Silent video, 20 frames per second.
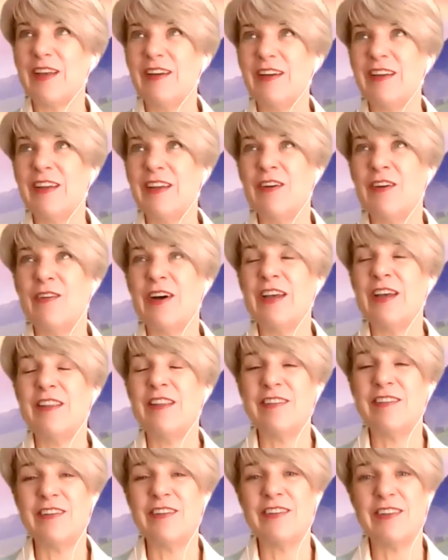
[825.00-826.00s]
you know, I
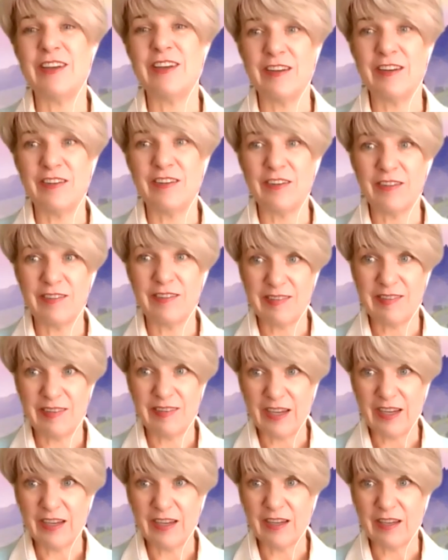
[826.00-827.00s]
certainly
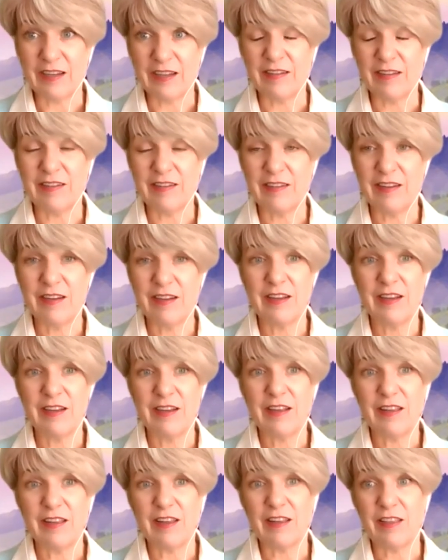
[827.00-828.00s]
understand
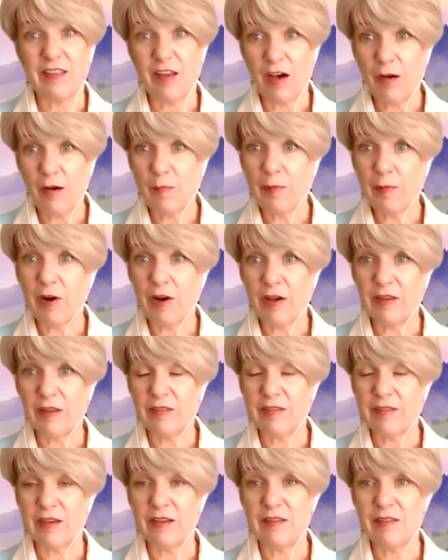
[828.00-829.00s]
the thought
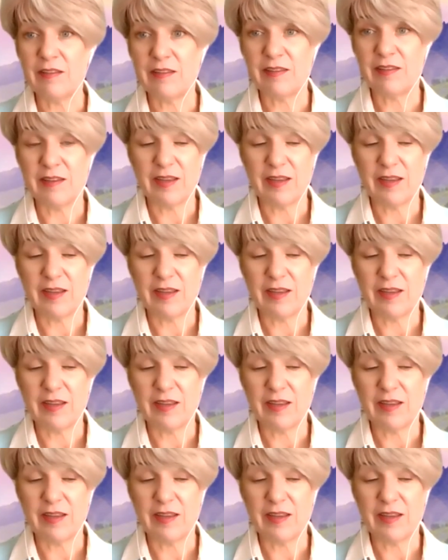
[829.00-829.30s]
process,